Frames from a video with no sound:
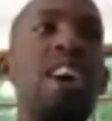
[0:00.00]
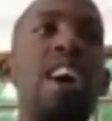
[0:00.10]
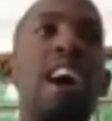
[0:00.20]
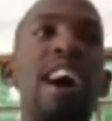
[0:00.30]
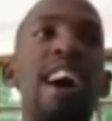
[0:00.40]
to
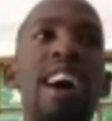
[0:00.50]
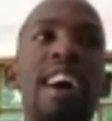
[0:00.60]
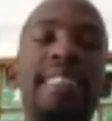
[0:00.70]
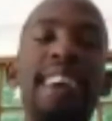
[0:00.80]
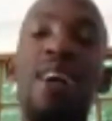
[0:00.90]
schools.
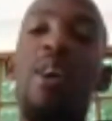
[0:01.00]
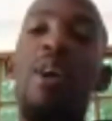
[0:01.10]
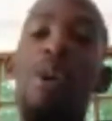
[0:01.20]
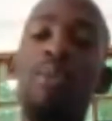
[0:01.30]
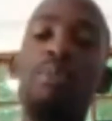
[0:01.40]

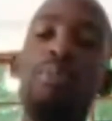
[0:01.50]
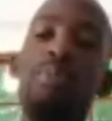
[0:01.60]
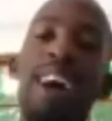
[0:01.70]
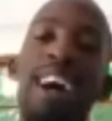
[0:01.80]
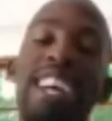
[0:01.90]
And
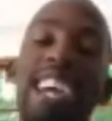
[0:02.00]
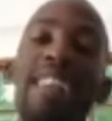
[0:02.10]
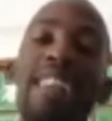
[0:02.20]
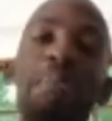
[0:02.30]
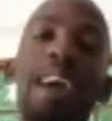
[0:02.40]
I
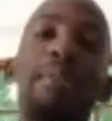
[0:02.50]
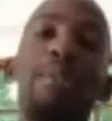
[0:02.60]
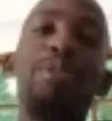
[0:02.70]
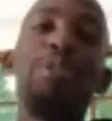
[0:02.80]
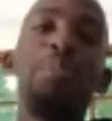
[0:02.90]
hope I
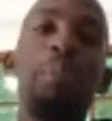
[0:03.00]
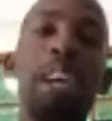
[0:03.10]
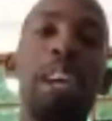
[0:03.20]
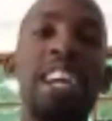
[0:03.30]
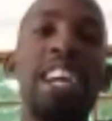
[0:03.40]
can be
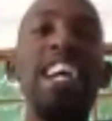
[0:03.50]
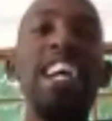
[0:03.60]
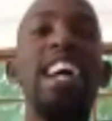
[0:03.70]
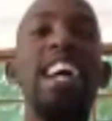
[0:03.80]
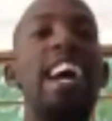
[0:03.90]
able to
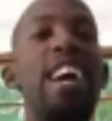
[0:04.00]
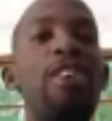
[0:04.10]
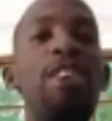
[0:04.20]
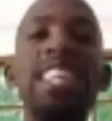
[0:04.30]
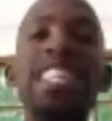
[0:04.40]

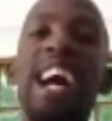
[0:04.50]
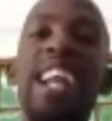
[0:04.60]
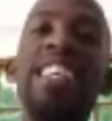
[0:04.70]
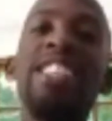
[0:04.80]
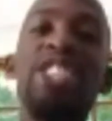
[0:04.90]

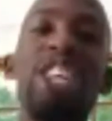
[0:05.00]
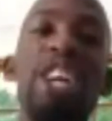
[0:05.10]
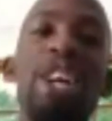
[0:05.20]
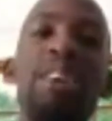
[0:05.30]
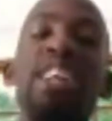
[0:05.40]

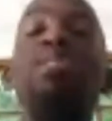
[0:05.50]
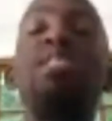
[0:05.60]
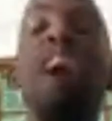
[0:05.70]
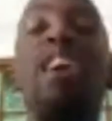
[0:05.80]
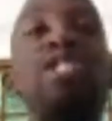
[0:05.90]
aeronautical
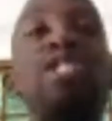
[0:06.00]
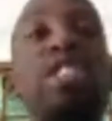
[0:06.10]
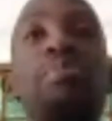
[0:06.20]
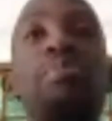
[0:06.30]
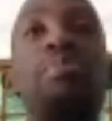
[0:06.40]
engineering into
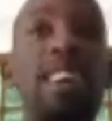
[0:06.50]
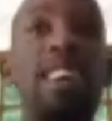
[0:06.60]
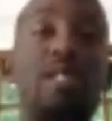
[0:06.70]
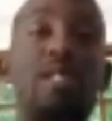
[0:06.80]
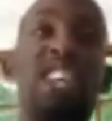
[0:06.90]

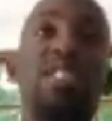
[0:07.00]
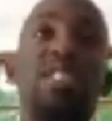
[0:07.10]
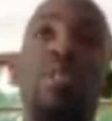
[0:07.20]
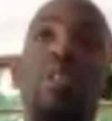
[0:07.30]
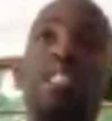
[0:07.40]
townships and
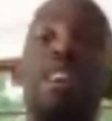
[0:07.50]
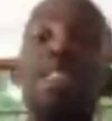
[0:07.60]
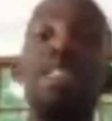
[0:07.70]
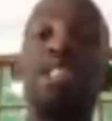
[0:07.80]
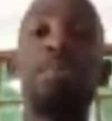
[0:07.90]
not just
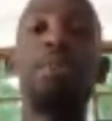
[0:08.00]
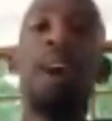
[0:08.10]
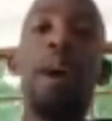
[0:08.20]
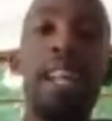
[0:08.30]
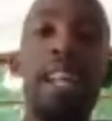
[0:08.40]
only
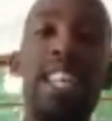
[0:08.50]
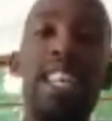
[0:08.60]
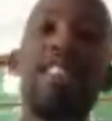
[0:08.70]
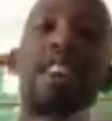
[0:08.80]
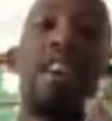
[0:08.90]
townships,
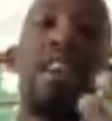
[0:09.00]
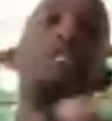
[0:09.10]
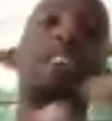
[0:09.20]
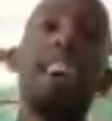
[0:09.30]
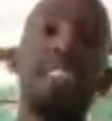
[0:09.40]
but then
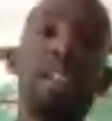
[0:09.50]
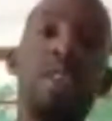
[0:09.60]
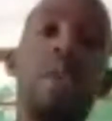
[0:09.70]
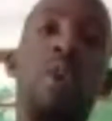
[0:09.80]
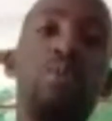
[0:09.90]
South
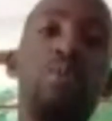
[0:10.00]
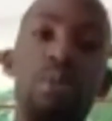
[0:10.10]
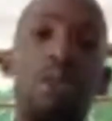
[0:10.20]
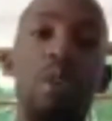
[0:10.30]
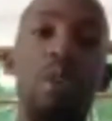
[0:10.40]
Africa as a whole.